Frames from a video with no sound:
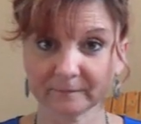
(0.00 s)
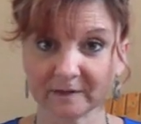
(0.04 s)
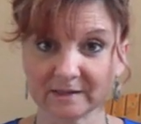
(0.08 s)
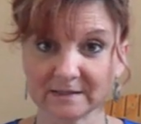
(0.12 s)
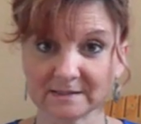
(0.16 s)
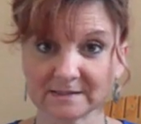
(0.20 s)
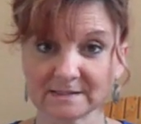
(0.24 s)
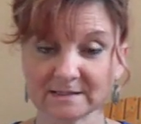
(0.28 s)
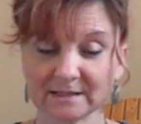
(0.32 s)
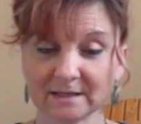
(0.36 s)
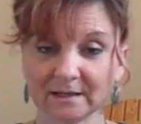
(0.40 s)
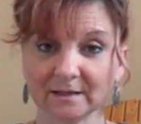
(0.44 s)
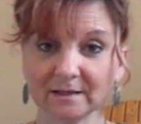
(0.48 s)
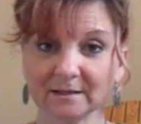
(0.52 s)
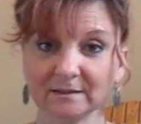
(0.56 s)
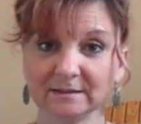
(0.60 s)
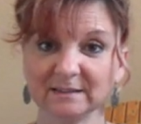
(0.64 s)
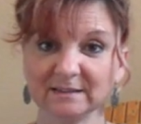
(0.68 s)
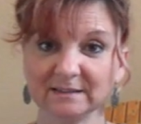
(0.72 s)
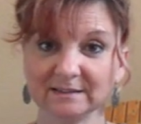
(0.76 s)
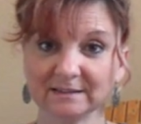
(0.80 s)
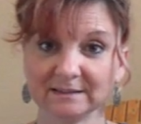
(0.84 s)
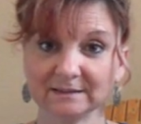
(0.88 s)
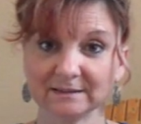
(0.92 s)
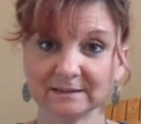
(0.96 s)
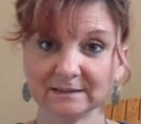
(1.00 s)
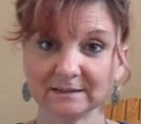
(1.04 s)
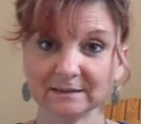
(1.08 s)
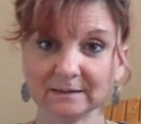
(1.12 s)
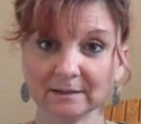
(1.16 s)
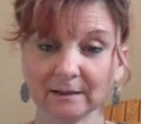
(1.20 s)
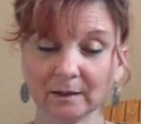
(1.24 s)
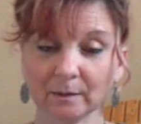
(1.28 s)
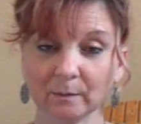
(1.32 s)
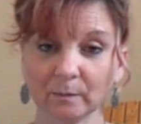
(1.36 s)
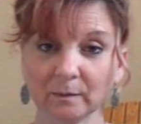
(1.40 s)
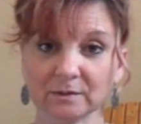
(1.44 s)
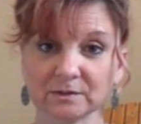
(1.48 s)
Instead of
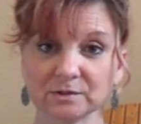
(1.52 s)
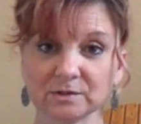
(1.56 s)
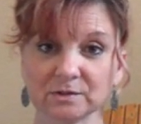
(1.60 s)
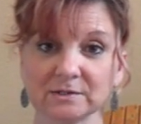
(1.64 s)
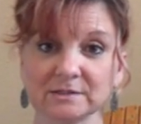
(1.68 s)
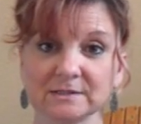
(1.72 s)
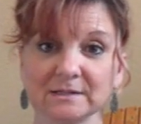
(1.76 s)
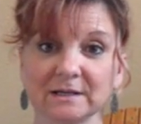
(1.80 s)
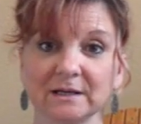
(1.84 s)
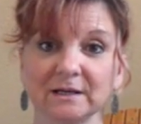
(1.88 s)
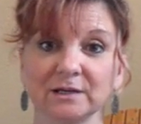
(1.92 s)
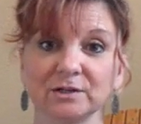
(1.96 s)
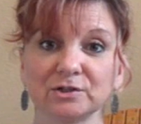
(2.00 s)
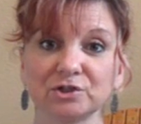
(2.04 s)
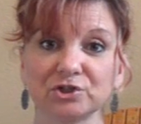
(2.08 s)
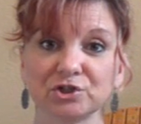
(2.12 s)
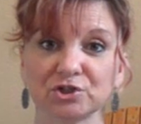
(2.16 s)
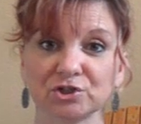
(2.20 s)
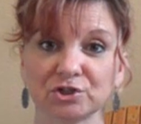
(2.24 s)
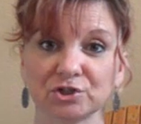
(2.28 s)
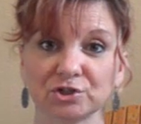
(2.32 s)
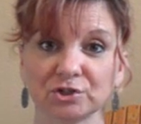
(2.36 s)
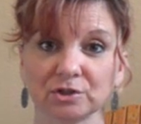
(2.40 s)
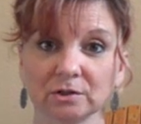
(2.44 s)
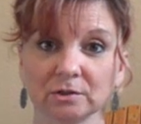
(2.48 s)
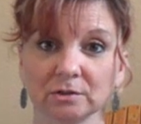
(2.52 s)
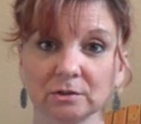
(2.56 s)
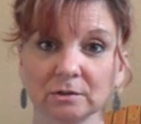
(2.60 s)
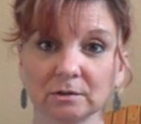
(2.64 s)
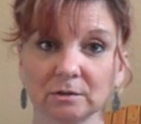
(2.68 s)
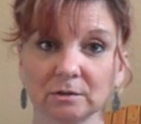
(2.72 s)
I want you to say ch.